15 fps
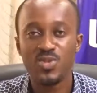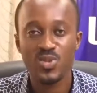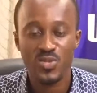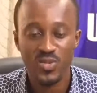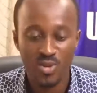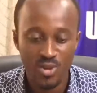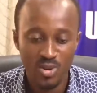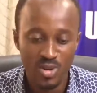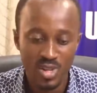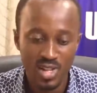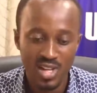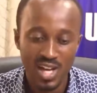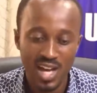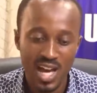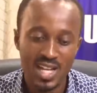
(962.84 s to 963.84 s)
used for
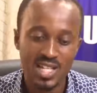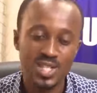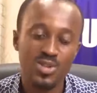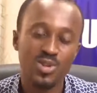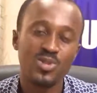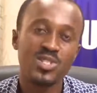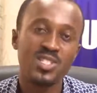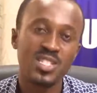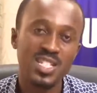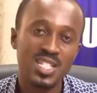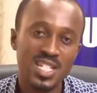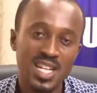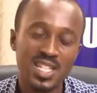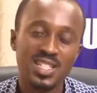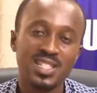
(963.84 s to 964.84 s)
has
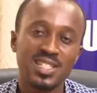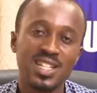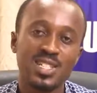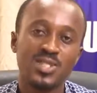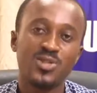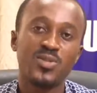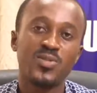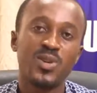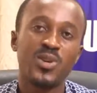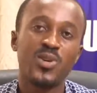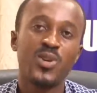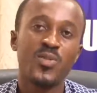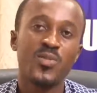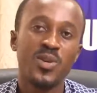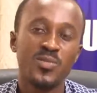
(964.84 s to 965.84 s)
considered that your fellow
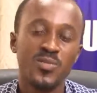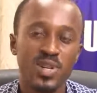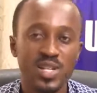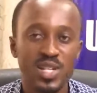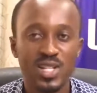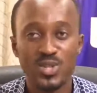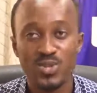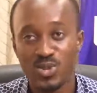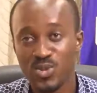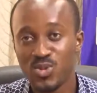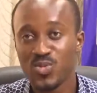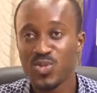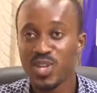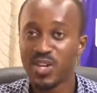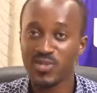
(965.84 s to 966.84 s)
human being is not to
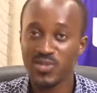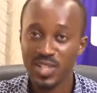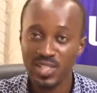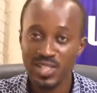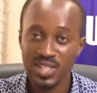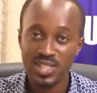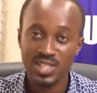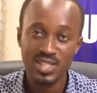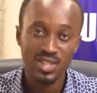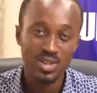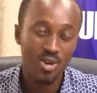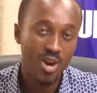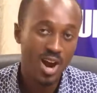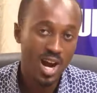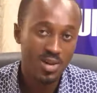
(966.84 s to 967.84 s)
be affected
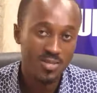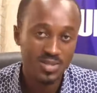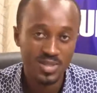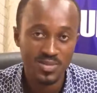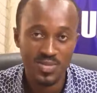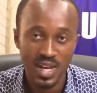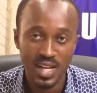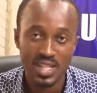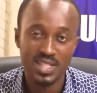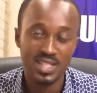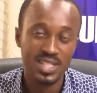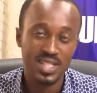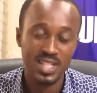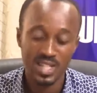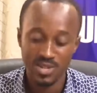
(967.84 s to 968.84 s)
or harmed by it
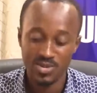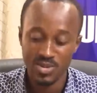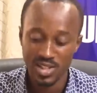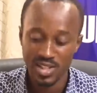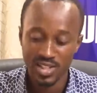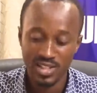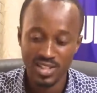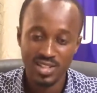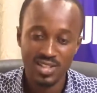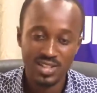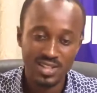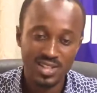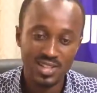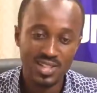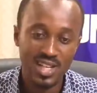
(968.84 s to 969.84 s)
in any way.
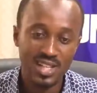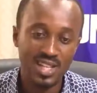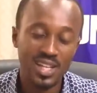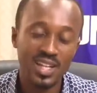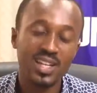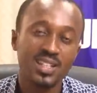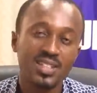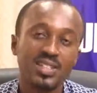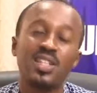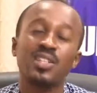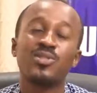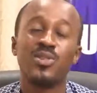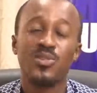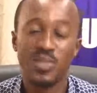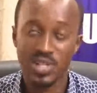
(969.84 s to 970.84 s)
These are the 10
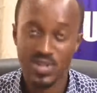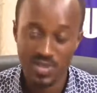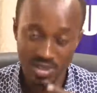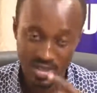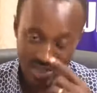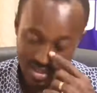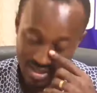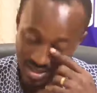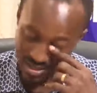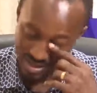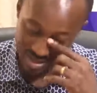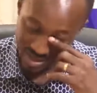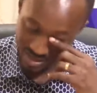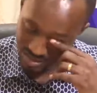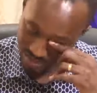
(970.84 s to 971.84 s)
commandments
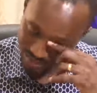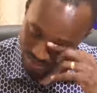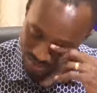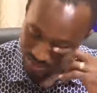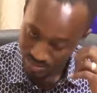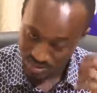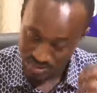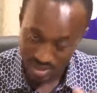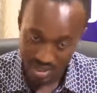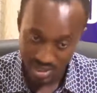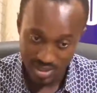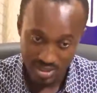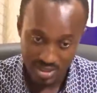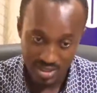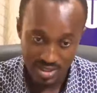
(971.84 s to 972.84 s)
of computer
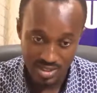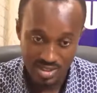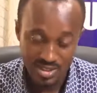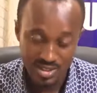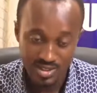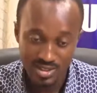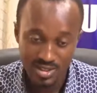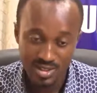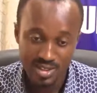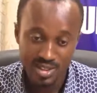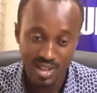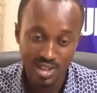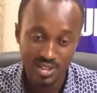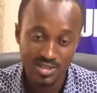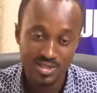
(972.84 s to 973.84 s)
ethics.
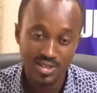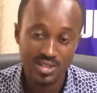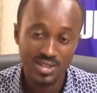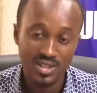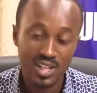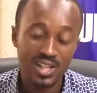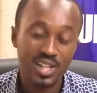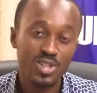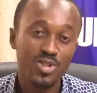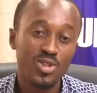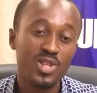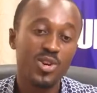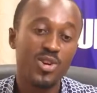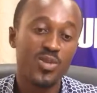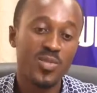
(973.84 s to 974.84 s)
Now that you know
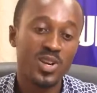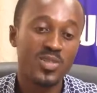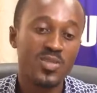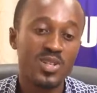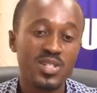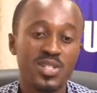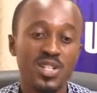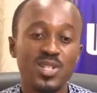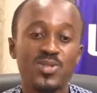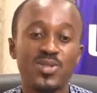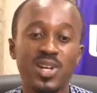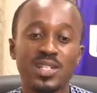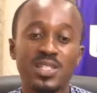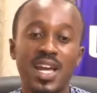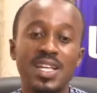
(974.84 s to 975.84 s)
the commandments, let's
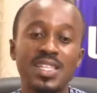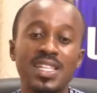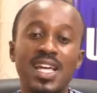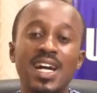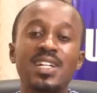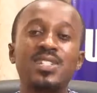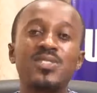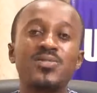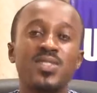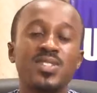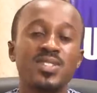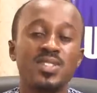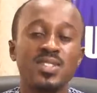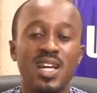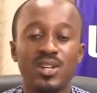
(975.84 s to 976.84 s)
look at ethical
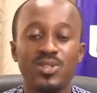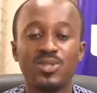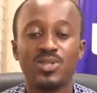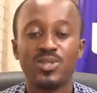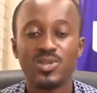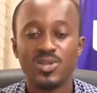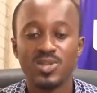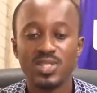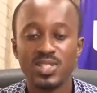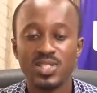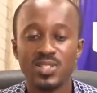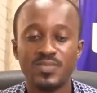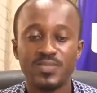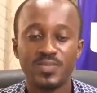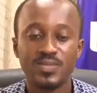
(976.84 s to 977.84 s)
differences across cultures.